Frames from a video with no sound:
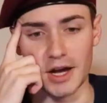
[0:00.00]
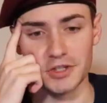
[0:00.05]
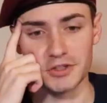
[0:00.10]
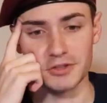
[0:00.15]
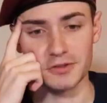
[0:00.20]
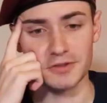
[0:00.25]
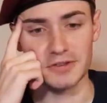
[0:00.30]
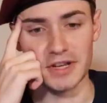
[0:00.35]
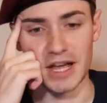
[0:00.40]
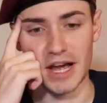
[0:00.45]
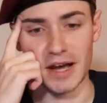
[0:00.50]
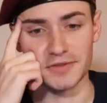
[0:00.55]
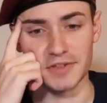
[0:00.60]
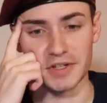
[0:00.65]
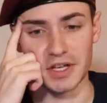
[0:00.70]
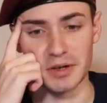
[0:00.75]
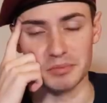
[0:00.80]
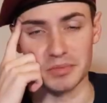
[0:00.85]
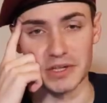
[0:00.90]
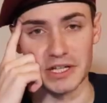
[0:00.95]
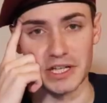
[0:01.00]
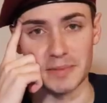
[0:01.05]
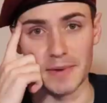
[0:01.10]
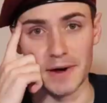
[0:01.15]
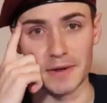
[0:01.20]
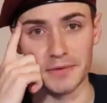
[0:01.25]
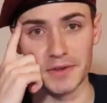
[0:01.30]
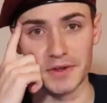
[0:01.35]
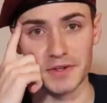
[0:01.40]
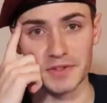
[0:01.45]
I shouldn't have to complain
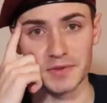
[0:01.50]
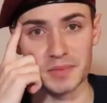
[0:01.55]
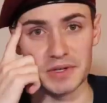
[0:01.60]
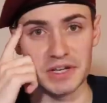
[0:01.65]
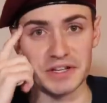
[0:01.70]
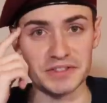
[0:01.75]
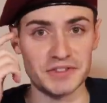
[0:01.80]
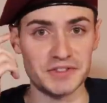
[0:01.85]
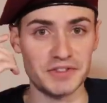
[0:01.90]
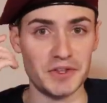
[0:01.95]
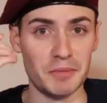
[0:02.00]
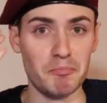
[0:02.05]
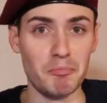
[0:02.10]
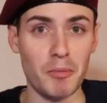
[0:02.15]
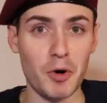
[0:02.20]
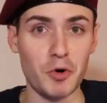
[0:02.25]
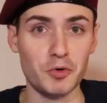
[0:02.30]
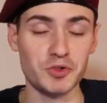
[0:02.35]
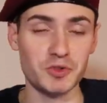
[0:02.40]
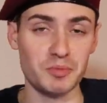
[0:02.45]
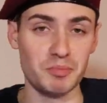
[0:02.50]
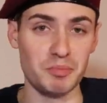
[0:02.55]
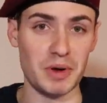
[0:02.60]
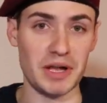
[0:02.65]
about this because it's the most